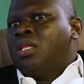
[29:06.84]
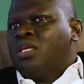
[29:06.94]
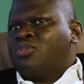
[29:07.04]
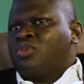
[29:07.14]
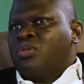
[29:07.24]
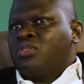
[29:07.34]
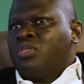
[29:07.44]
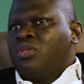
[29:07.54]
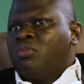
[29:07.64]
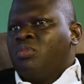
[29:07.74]
Let's count
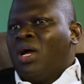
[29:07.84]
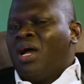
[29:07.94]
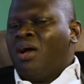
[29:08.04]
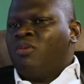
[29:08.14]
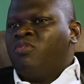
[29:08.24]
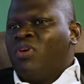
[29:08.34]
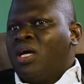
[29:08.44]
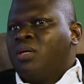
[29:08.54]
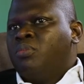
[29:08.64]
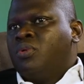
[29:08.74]
the number. How
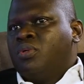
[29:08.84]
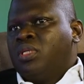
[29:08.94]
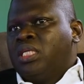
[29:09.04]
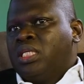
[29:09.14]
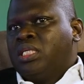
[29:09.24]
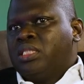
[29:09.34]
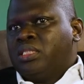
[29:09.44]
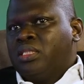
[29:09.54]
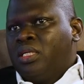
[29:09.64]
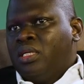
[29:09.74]
viable
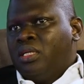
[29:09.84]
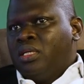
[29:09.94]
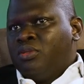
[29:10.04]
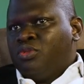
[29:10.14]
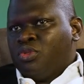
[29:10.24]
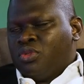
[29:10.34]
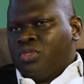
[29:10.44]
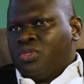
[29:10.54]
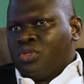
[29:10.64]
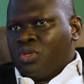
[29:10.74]
is
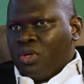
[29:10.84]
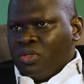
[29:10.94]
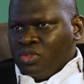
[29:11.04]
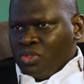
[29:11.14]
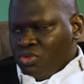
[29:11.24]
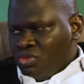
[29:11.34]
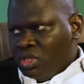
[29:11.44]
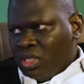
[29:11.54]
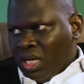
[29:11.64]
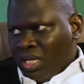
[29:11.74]
choosing to
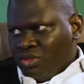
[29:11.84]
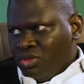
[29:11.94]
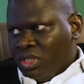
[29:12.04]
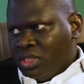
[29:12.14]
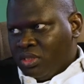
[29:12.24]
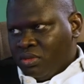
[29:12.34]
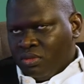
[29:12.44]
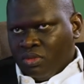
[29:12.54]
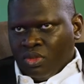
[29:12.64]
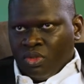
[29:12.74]
concentrate largely,
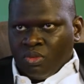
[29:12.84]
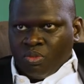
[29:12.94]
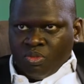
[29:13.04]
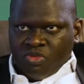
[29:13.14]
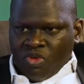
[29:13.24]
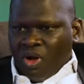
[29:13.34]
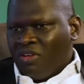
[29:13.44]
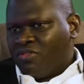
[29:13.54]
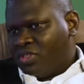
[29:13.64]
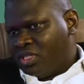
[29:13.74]
you know, for
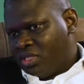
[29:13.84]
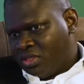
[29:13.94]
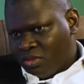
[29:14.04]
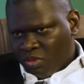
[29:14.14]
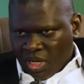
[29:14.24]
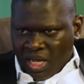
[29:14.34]
Africans by